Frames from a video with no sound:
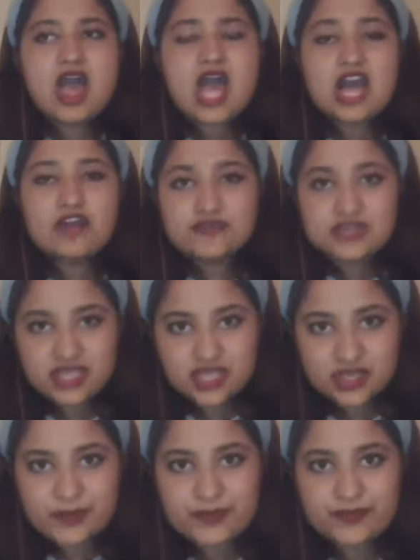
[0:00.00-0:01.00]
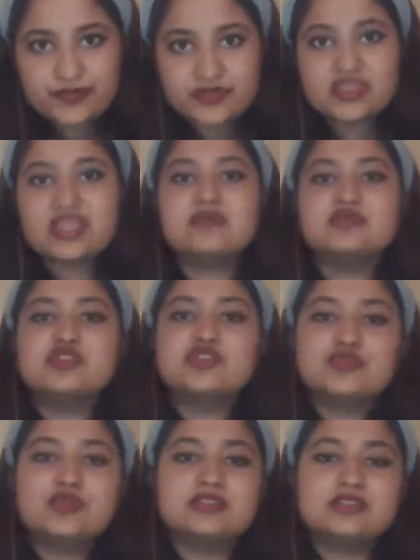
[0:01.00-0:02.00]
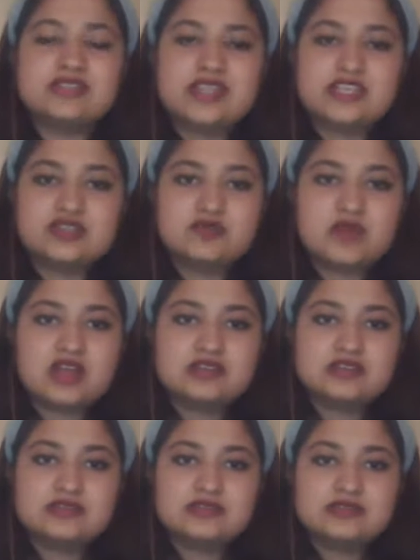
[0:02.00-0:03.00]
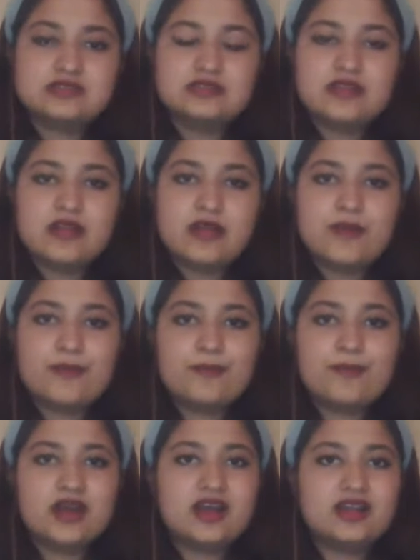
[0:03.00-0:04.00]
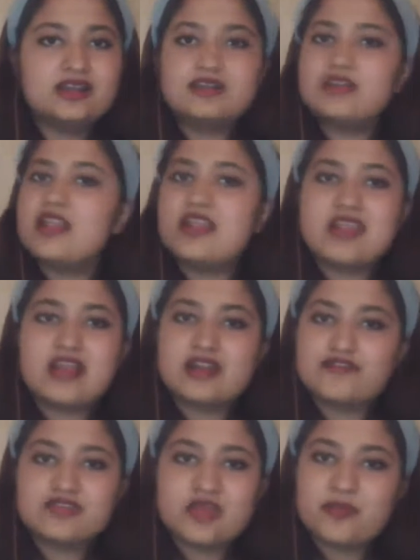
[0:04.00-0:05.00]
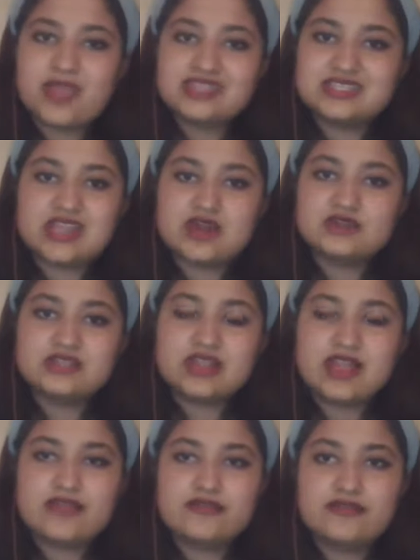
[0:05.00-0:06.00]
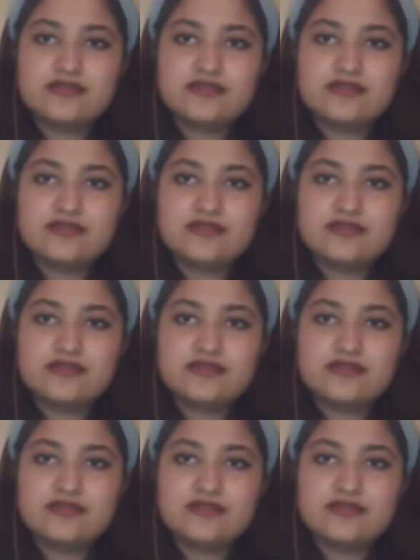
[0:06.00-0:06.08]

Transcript: After him came two other station masters, but none of them made it out alive.